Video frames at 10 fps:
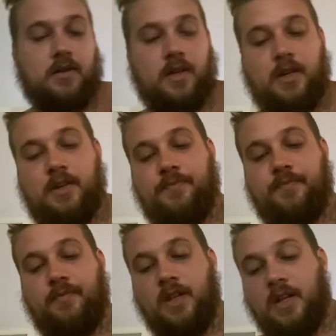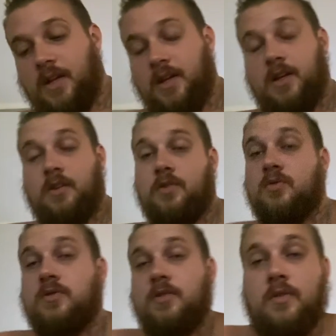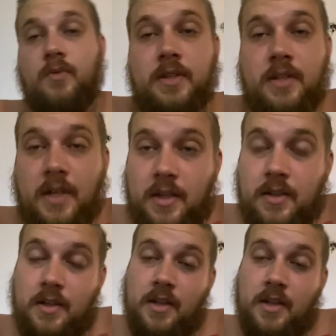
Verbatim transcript: game, and who's going to win that.